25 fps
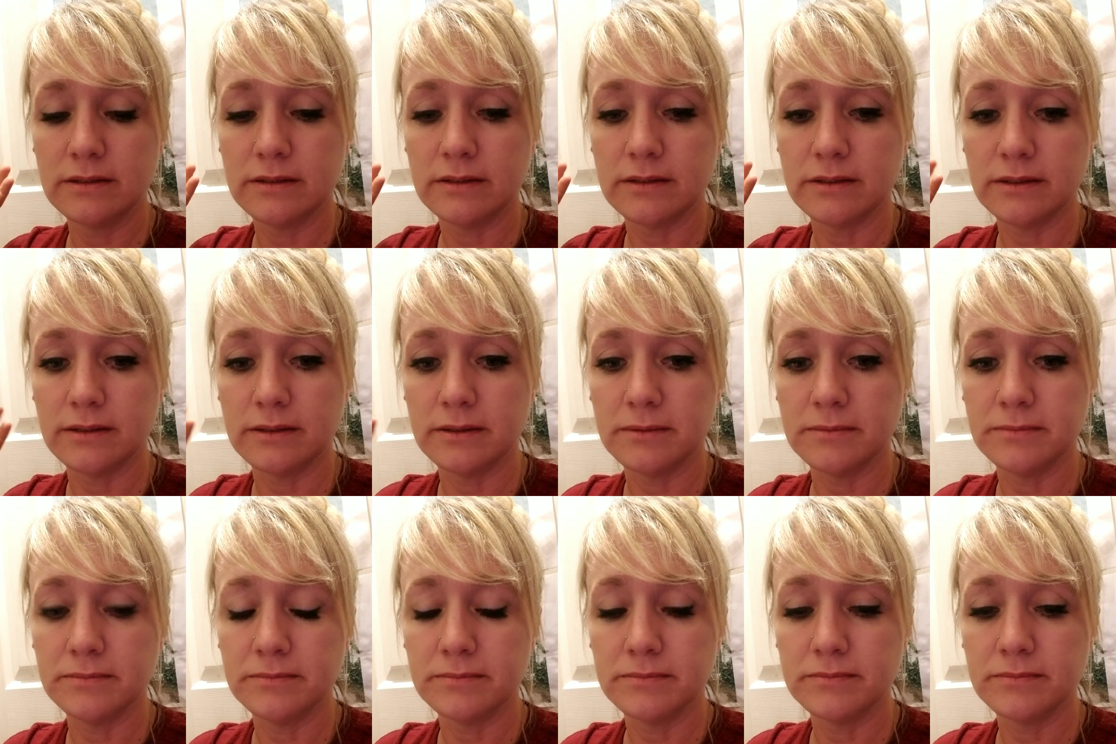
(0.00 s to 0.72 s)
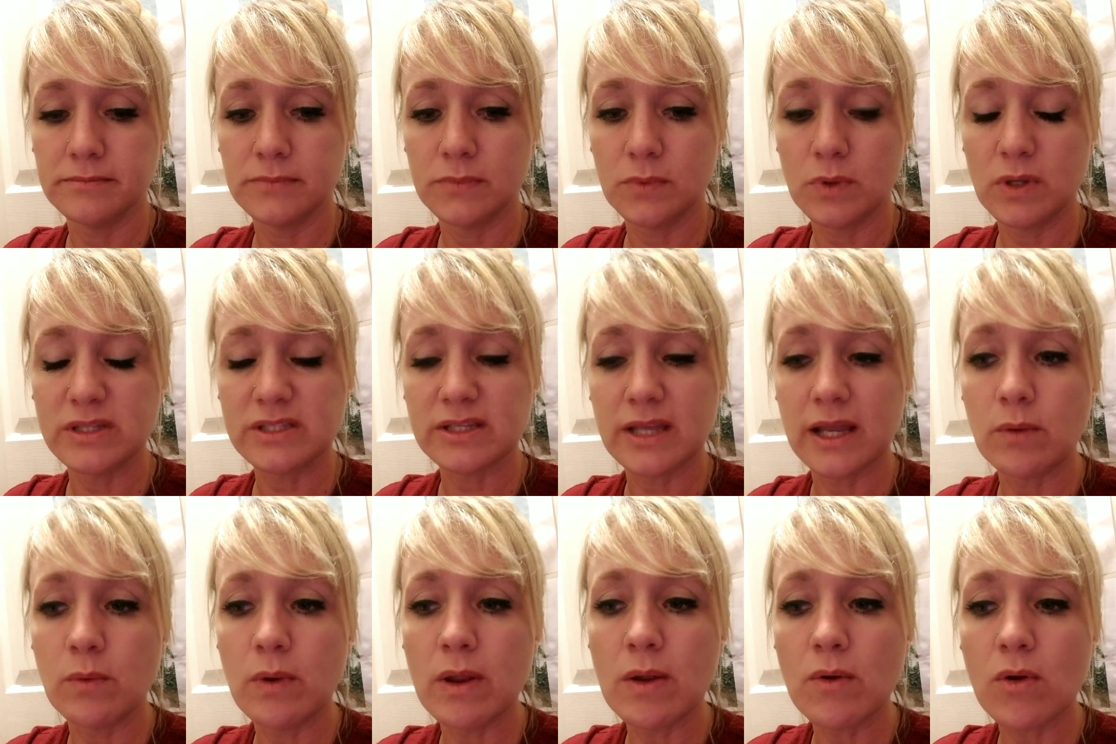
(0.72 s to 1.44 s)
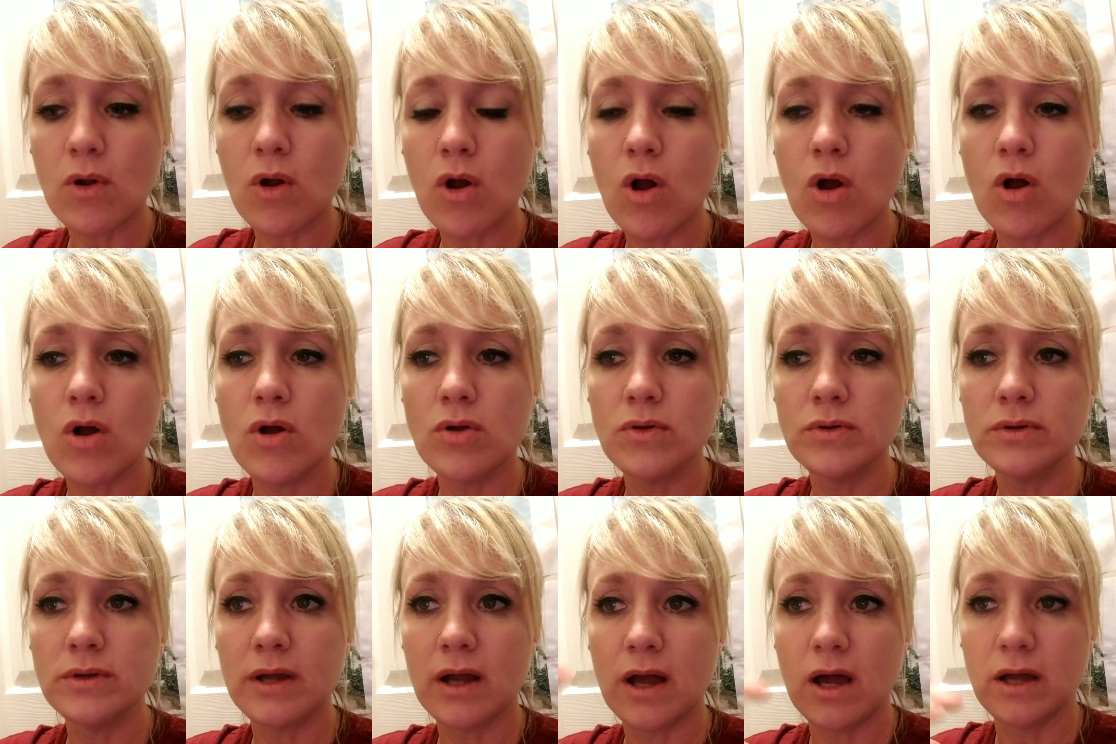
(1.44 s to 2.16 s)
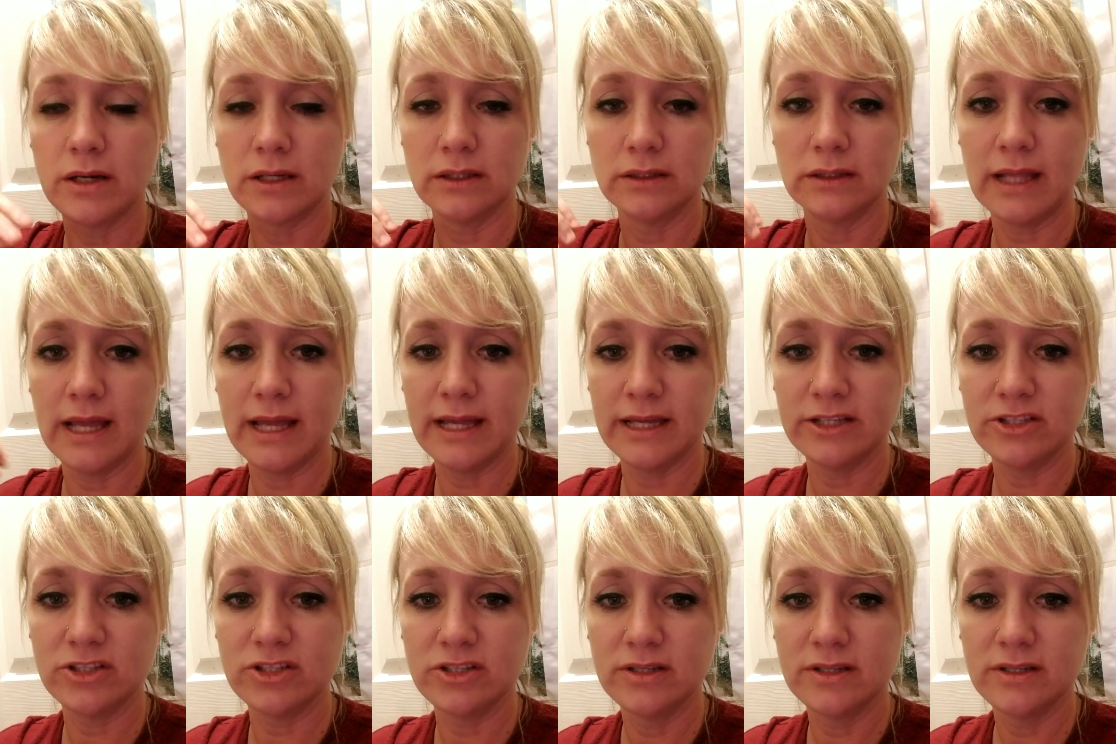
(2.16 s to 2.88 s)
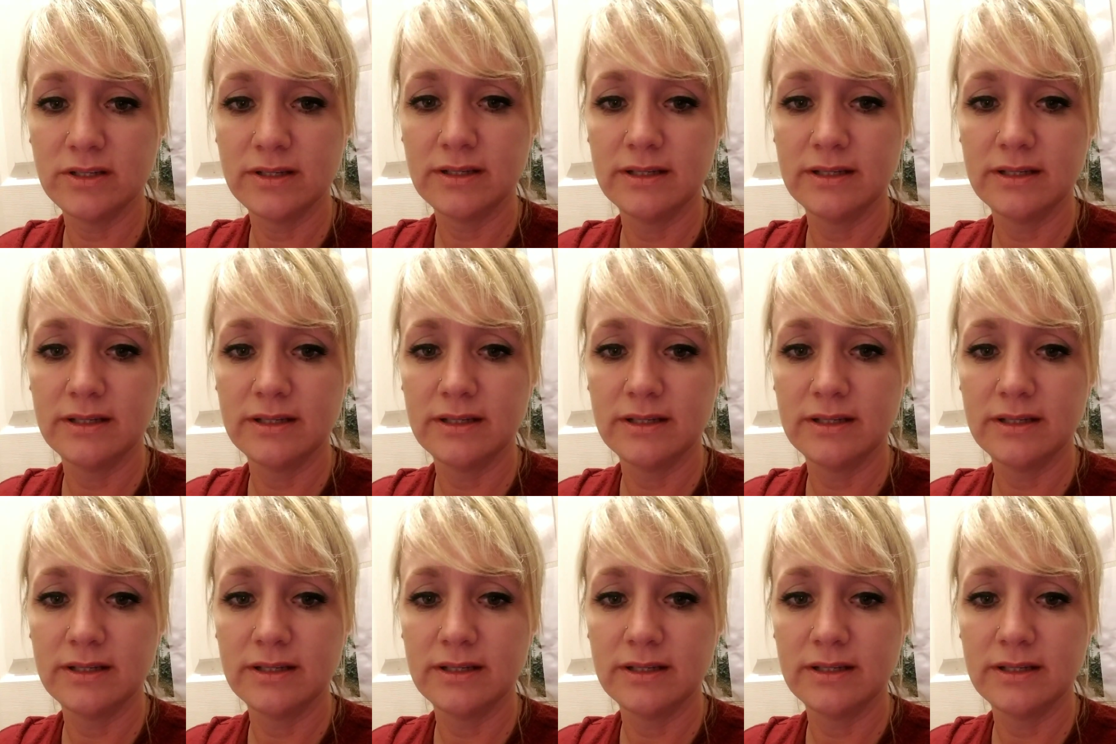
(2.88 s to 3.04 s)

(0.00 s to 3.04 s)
like we were all on a ledge.